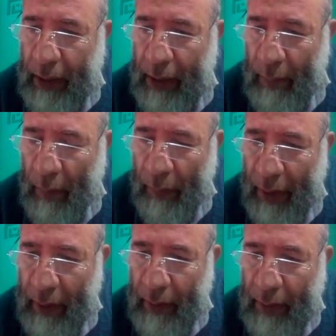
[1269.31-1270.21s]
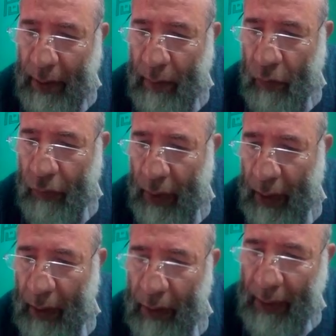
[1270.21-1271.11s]
remember the
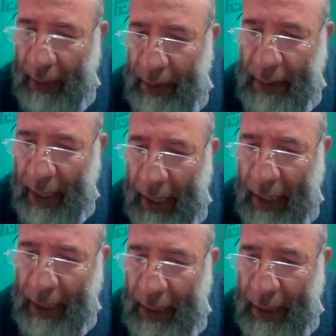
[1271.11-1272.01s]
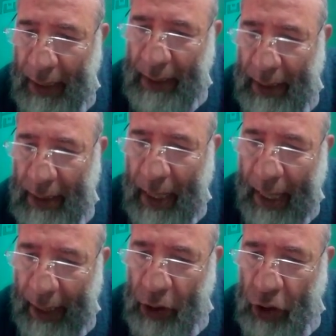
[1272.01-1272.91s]
hemophilia can take the letters
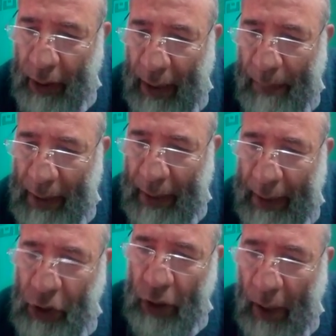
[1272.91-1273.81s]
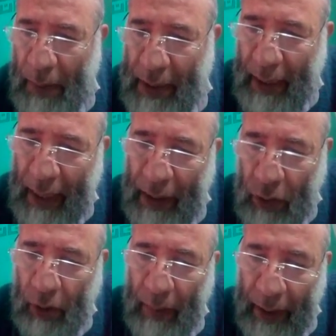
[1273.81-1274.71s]
H capital as the
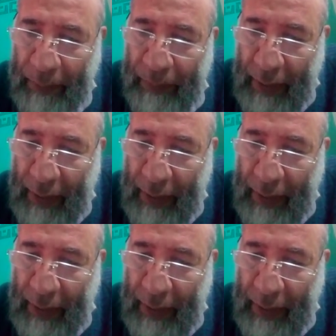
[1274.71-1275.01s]
normal,